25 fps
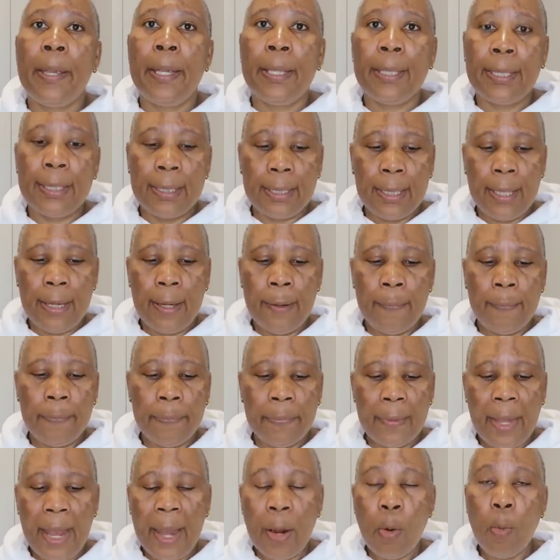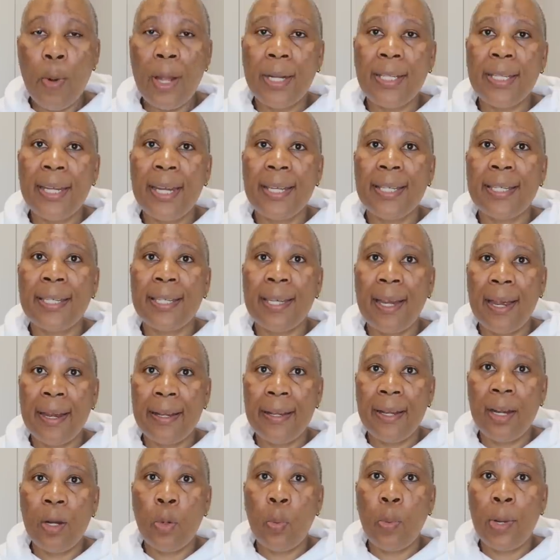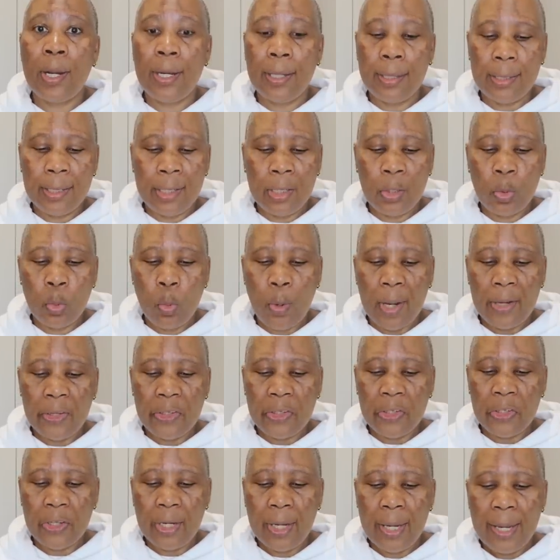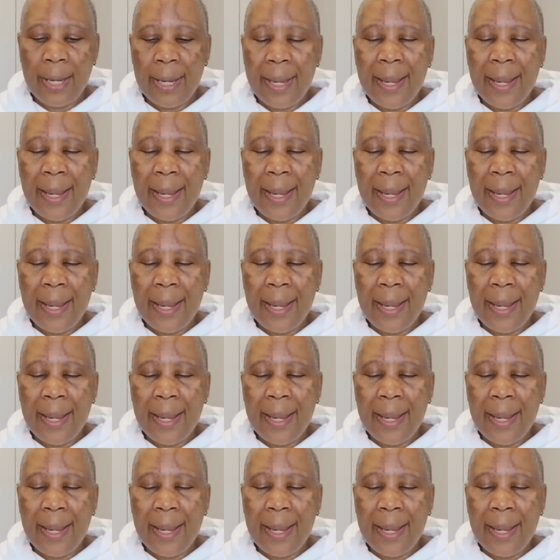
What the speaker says: I want a Daniel Wellington watch,